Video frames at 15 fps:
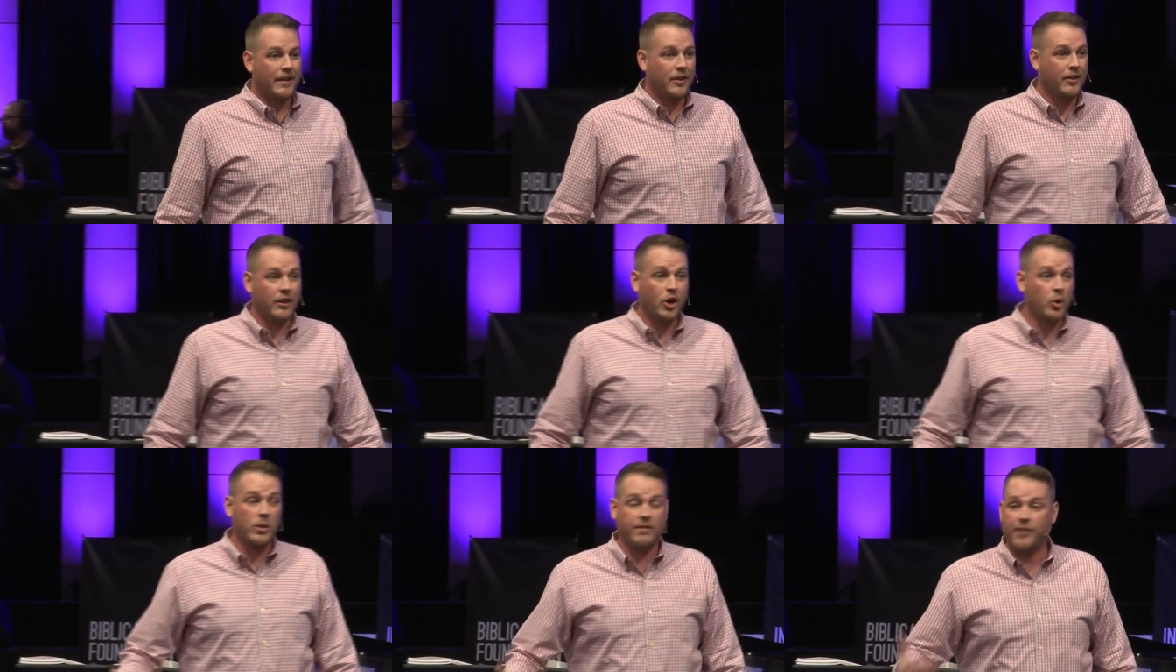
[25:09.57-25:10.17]

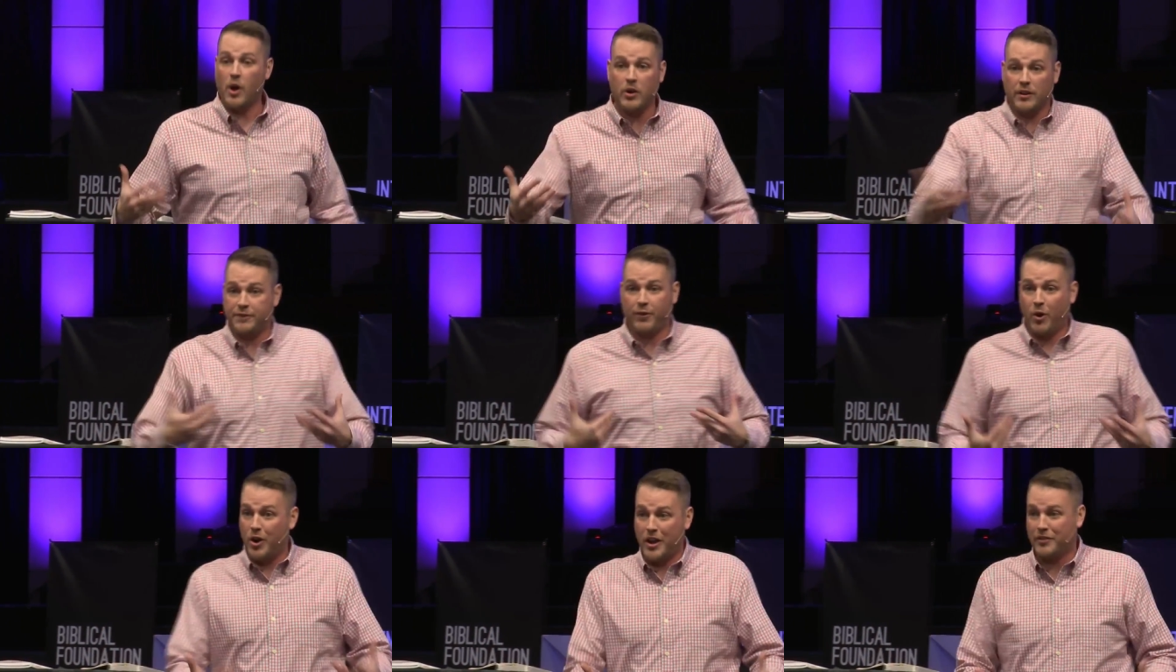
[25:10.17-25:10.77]
That who we voted
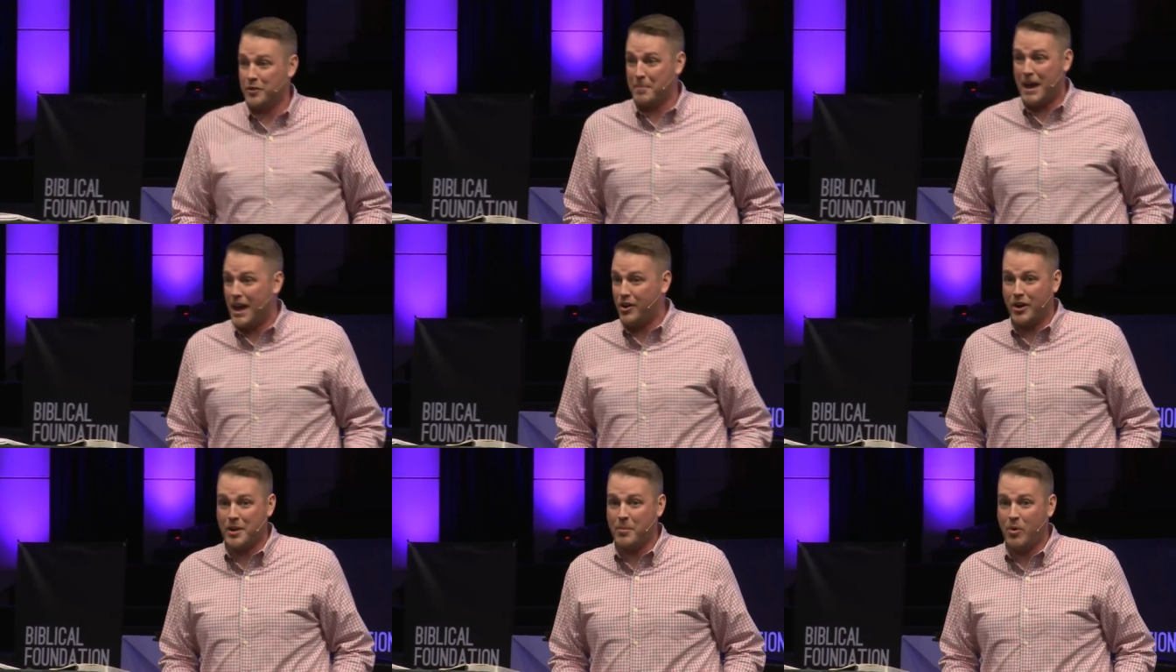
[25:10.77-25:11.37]
for doesn't
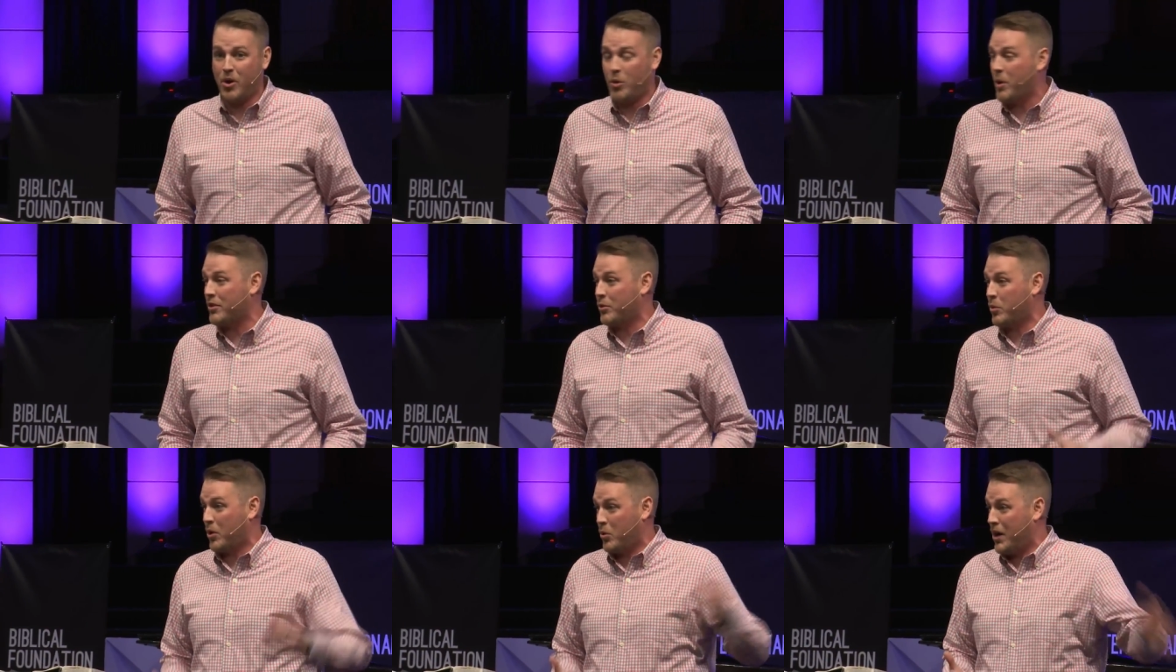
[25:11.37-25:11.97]
matter anymore,
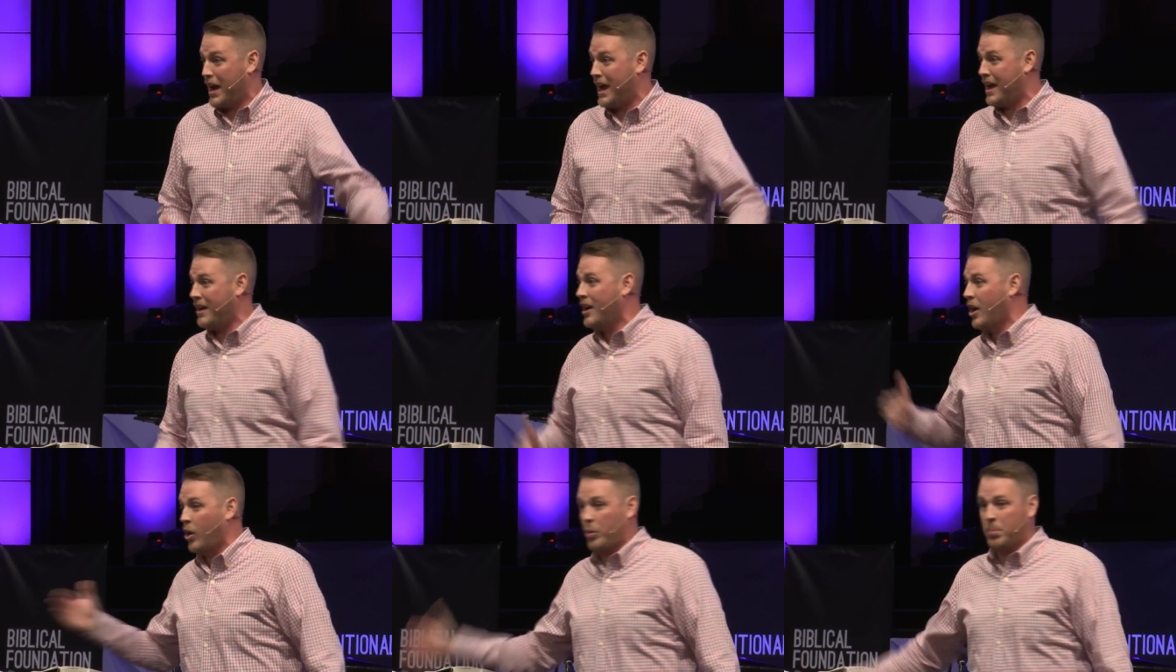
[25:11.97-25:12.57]
whether we're
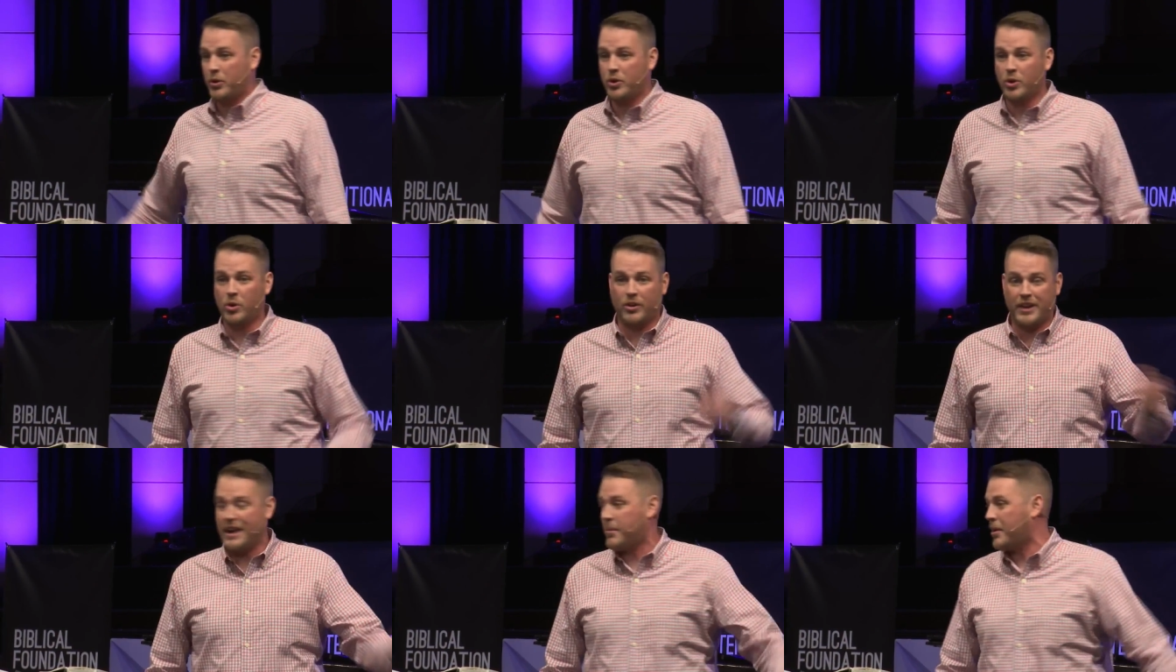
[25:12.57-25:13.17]
red or blue
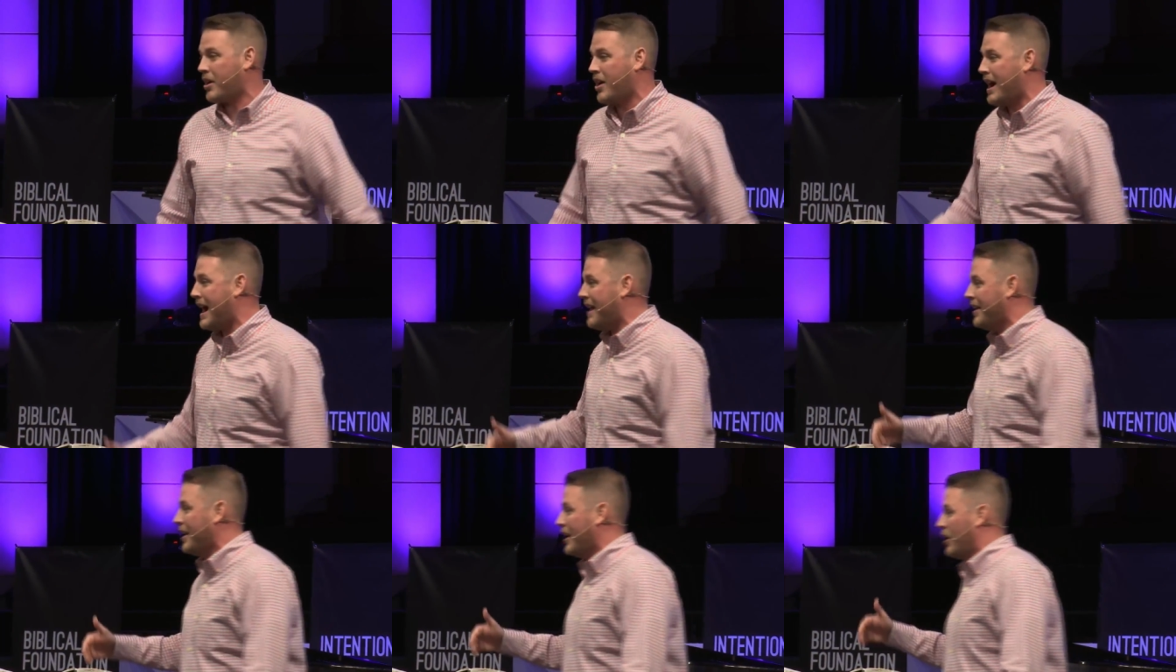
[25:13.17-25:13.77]
or
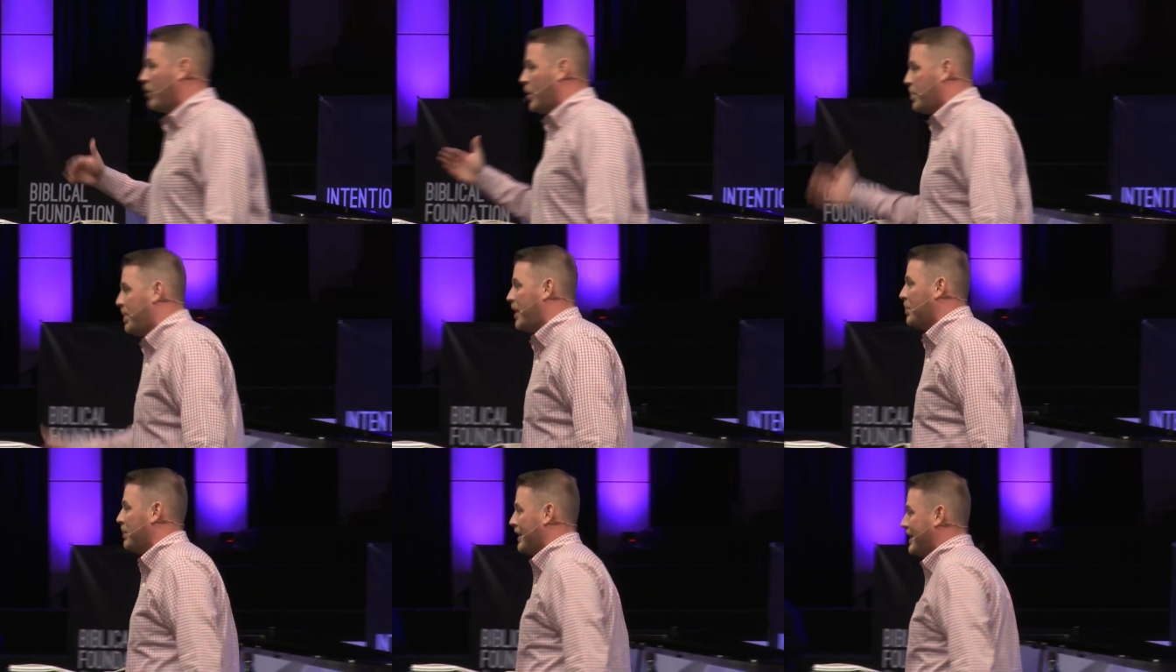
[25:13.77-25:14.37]
Democrat or
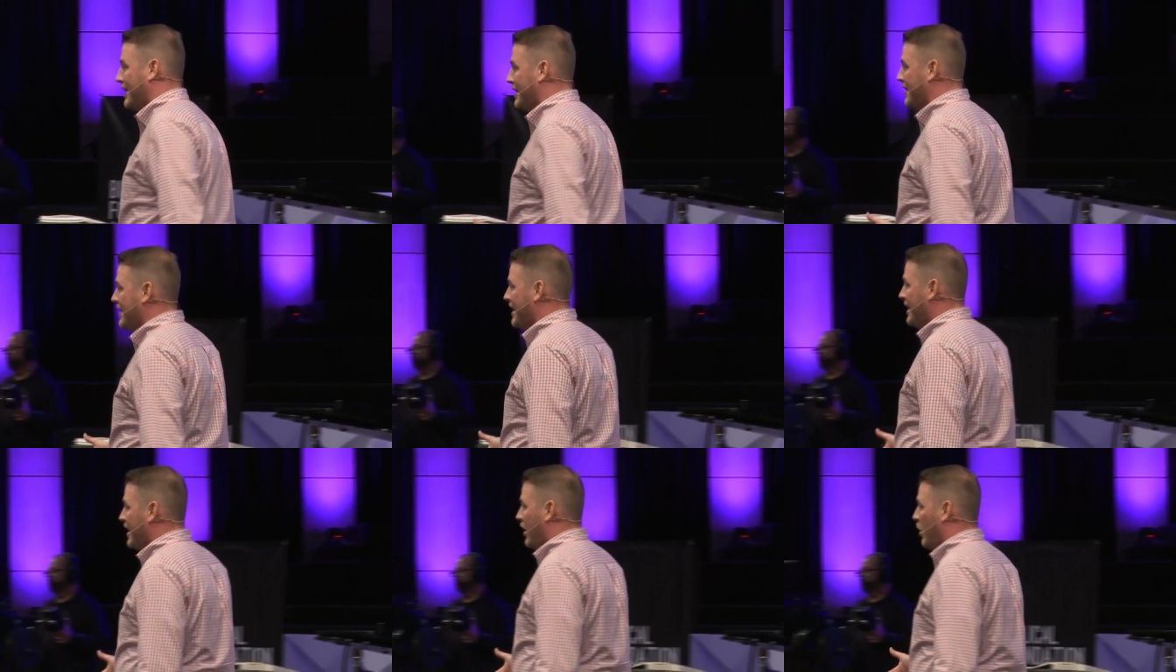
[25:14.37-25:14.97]

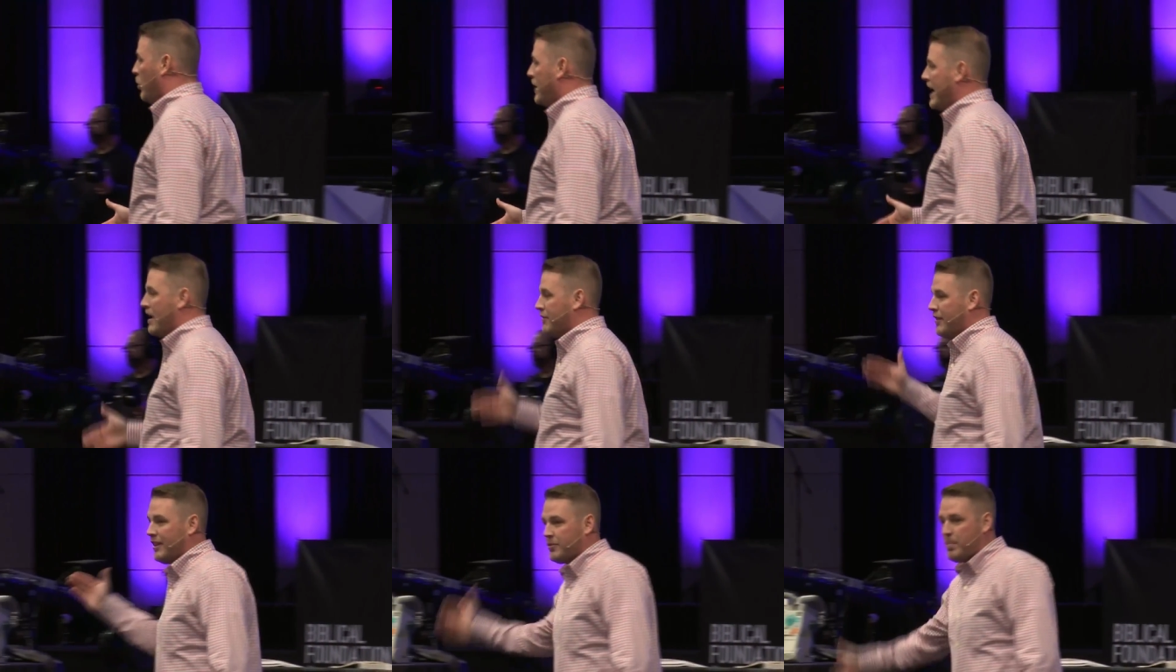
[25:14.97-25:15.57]
Republican or we
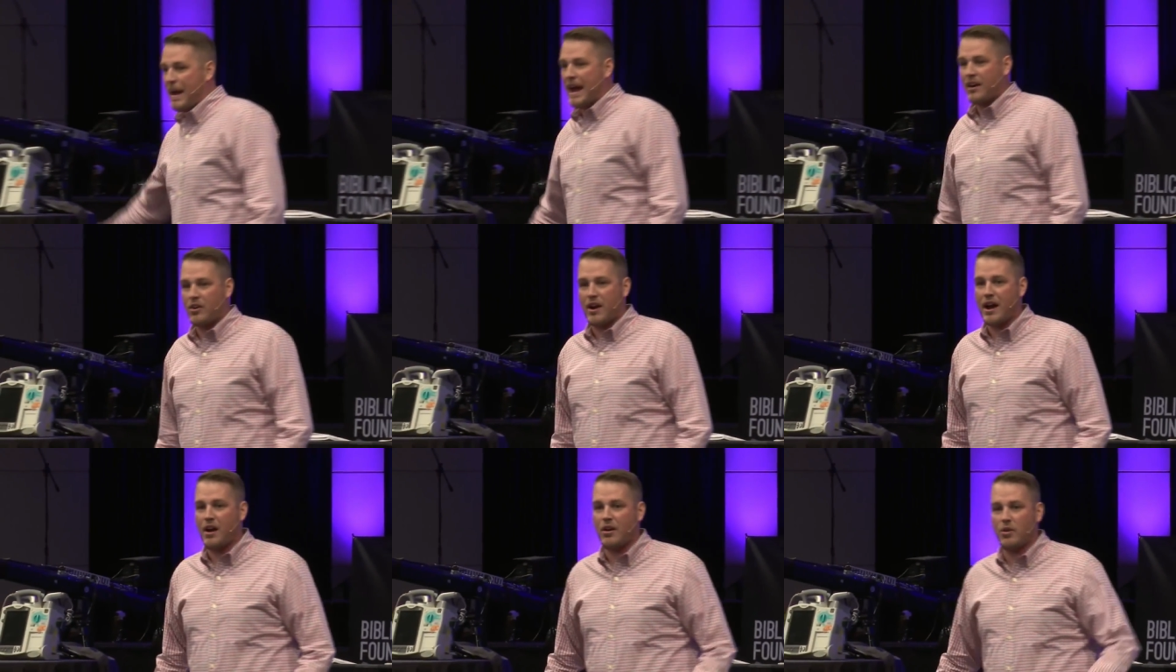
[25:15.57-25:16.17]
have this
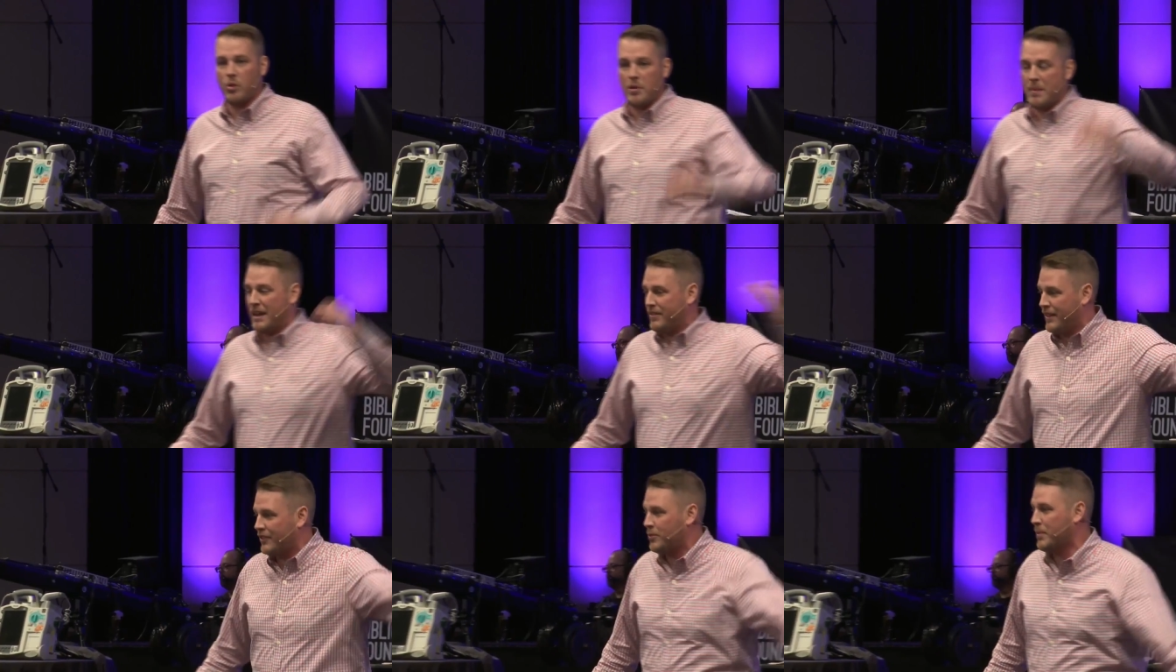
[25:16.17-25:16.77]
background or we
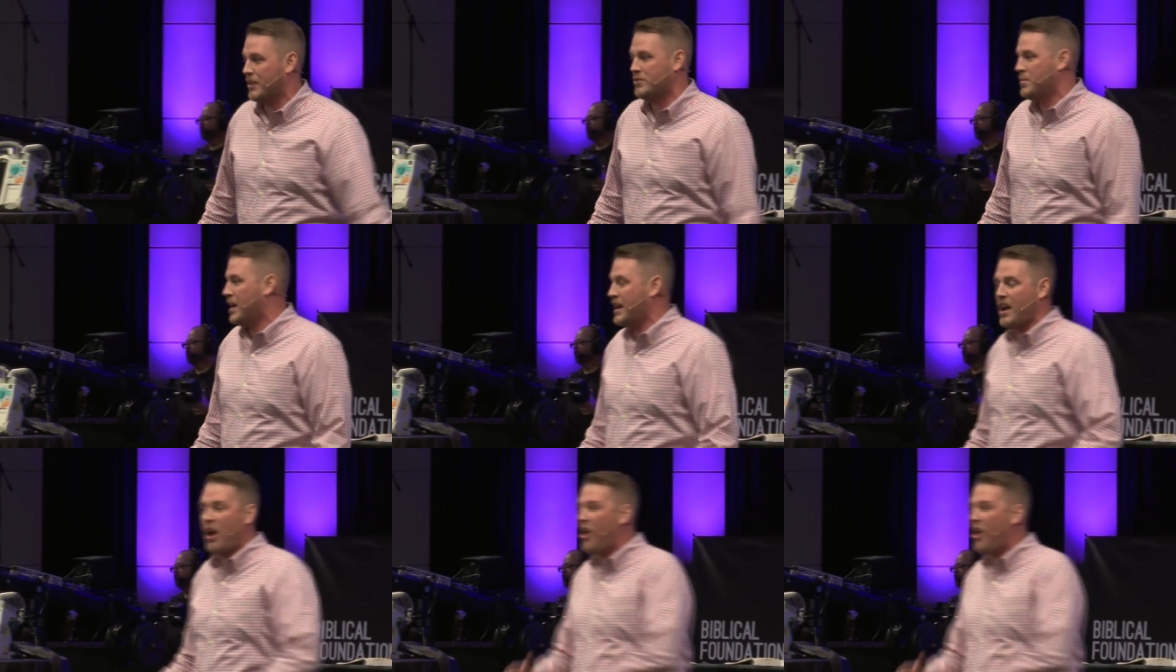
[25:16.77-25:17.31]
make this much money.